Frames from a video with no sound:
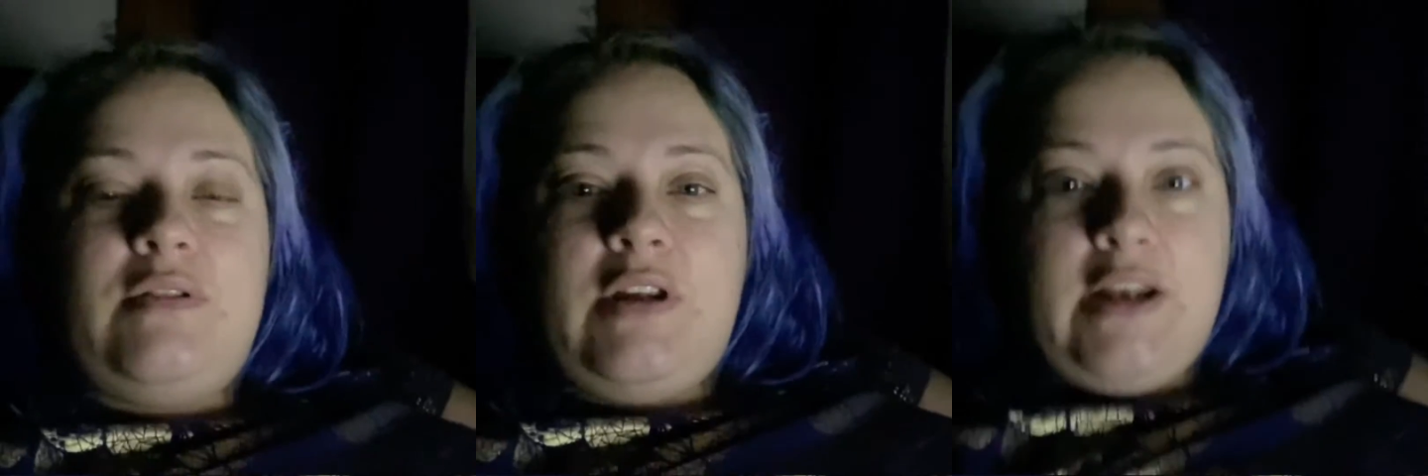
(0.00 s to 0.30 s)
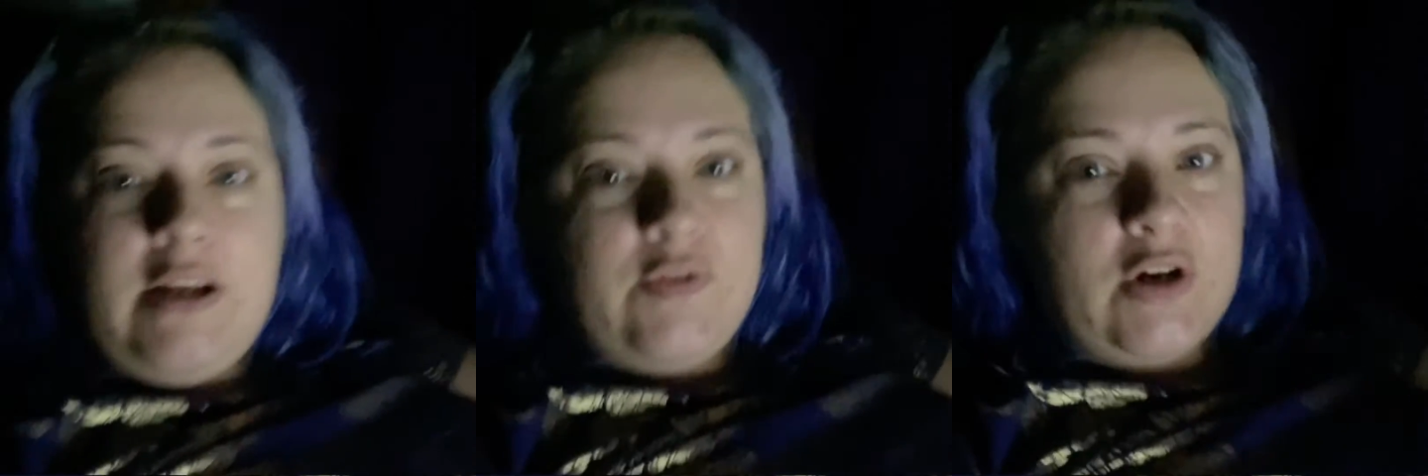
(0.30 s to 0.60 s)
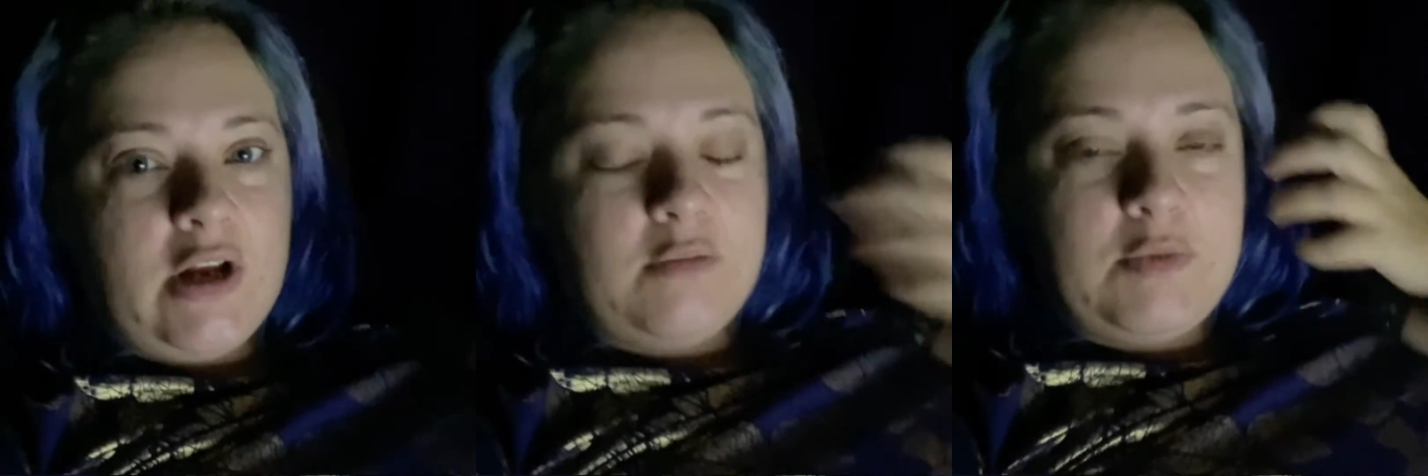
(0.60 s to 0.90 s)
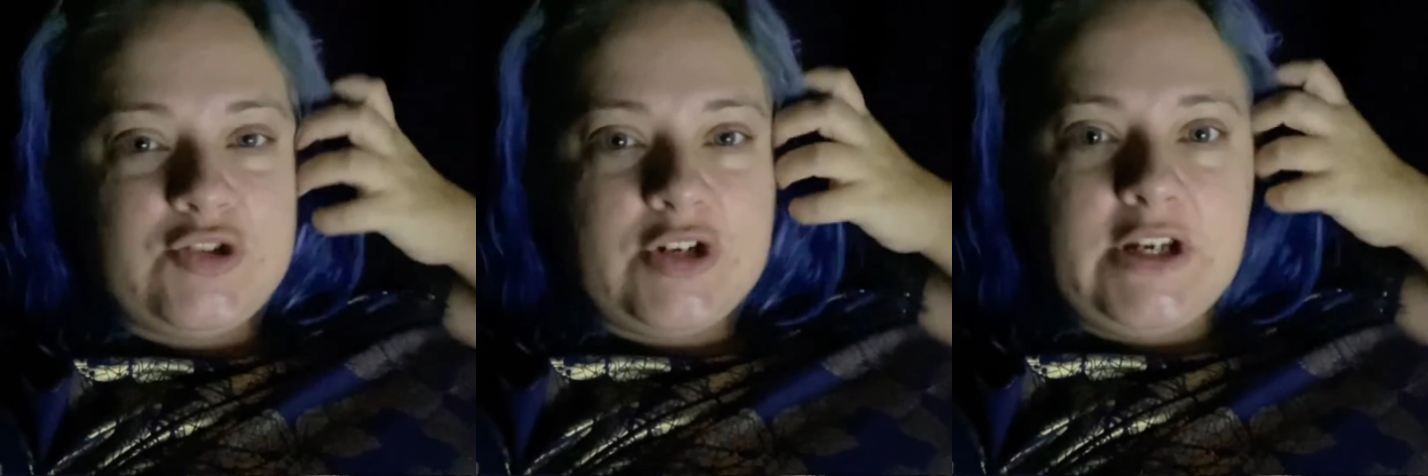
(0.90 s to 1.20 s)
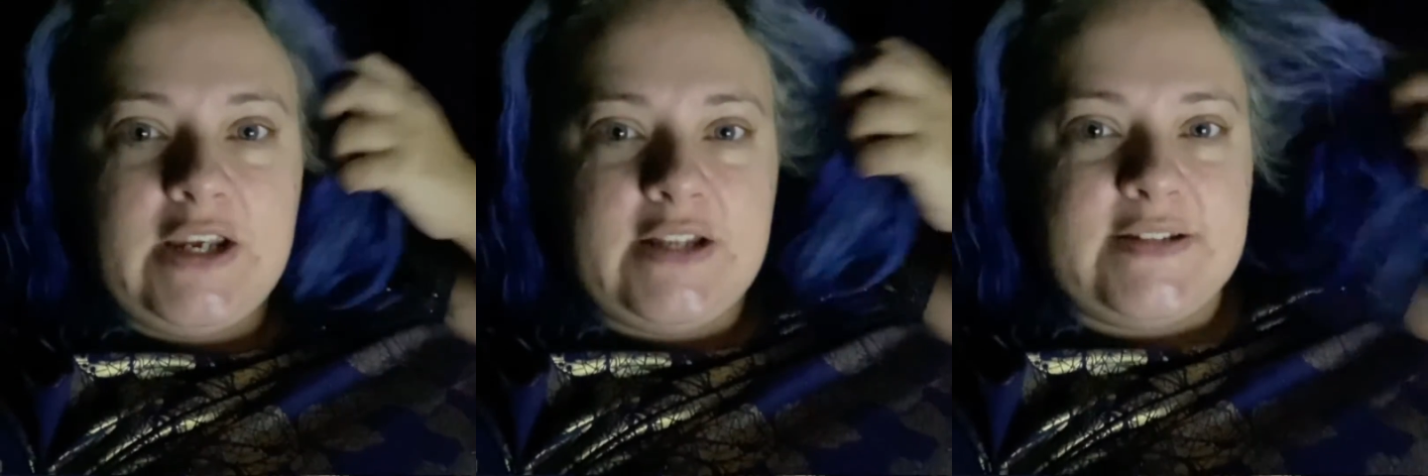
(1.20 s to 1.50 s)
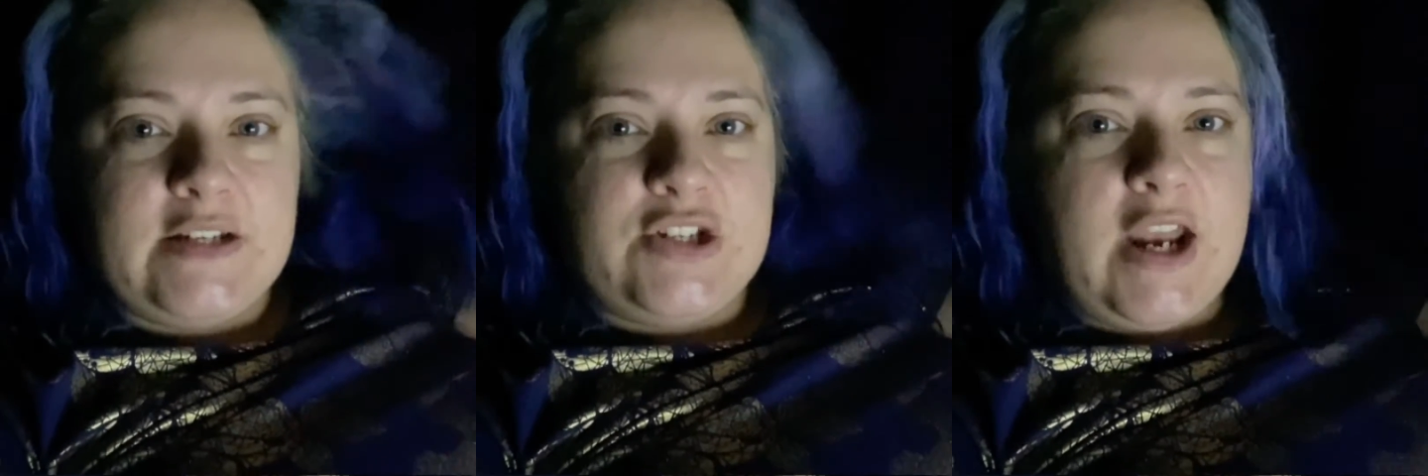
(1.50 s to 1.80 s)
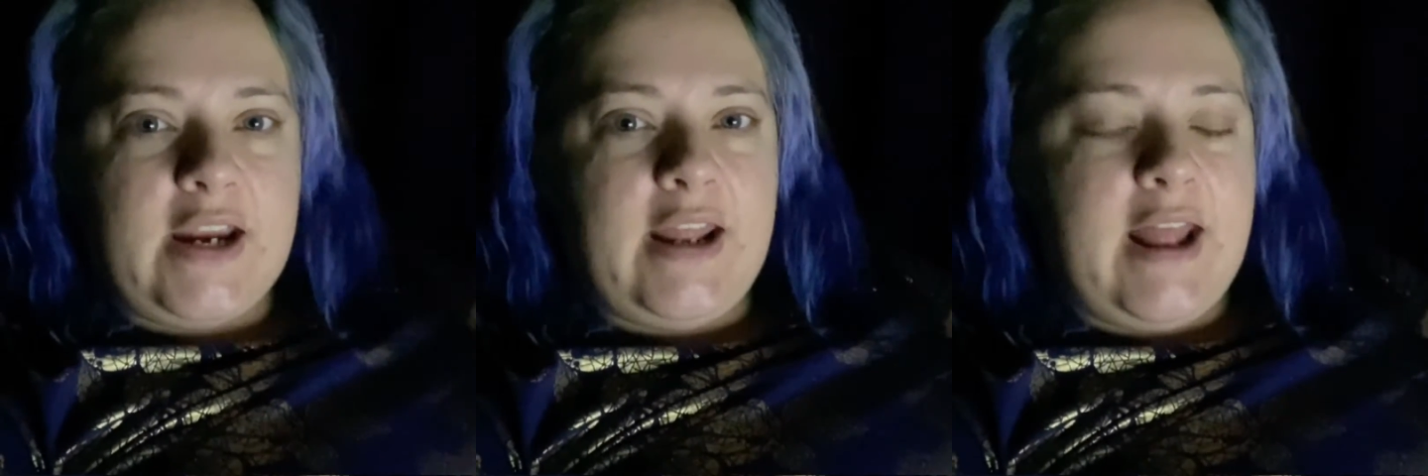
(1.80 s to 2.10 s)
any of your elementary kids to
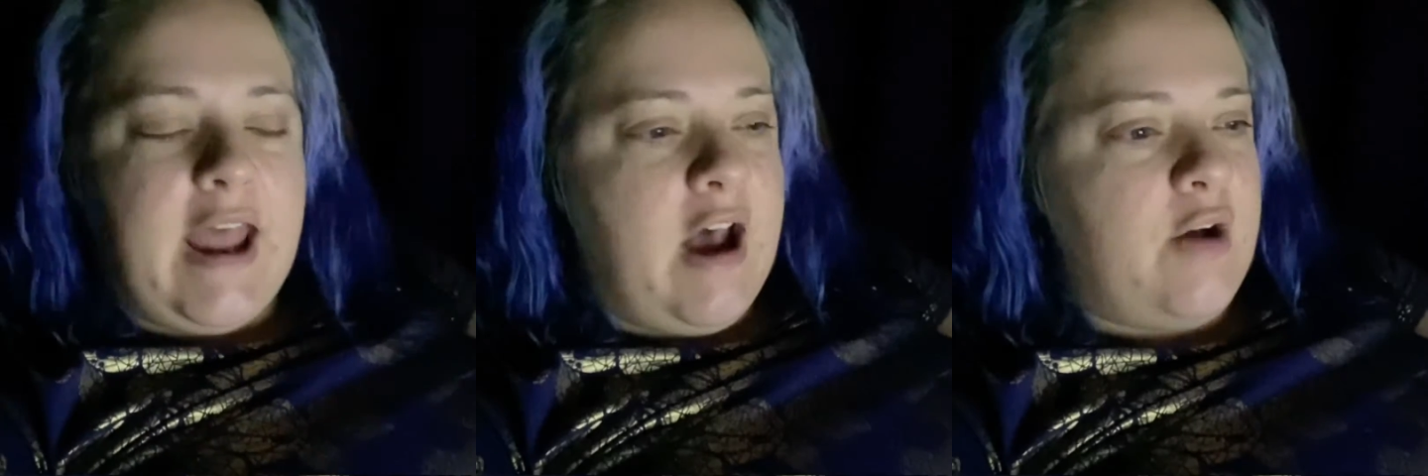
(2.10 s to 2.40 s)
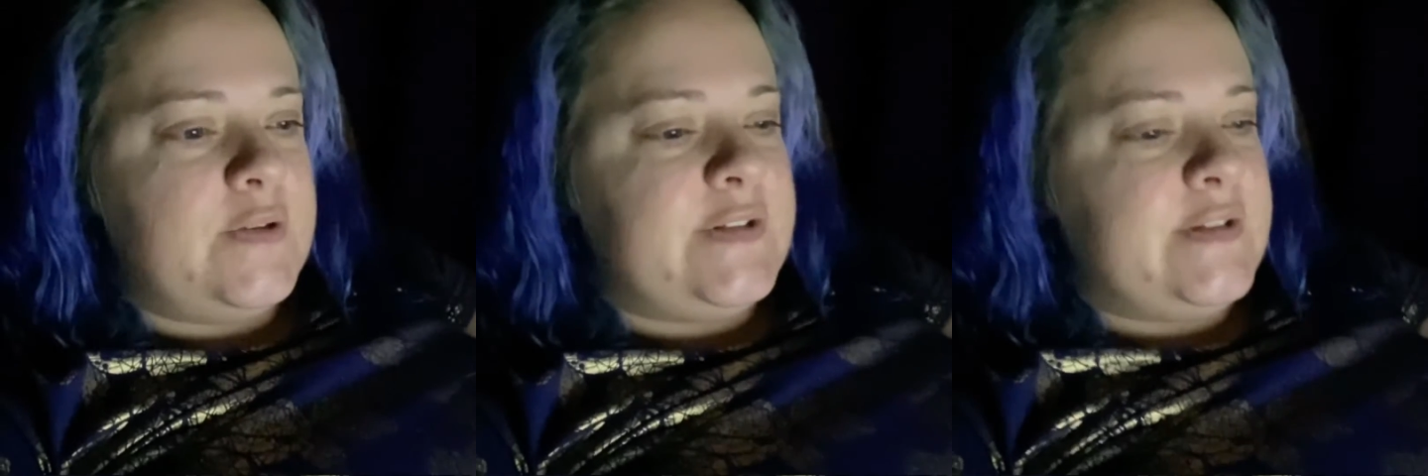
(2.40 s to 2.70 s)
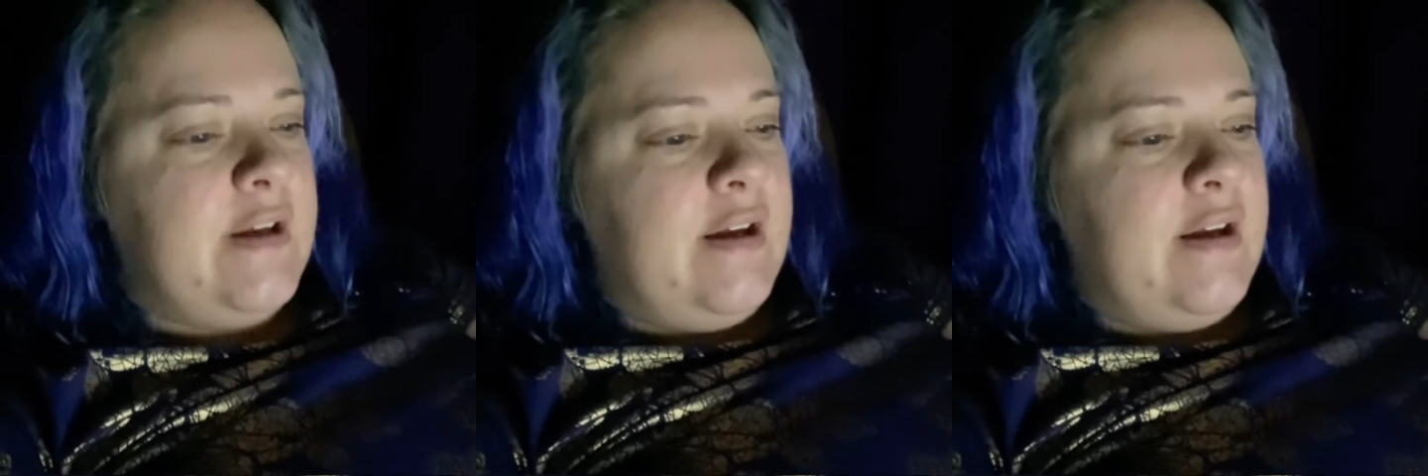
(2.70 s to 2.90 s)
check it out.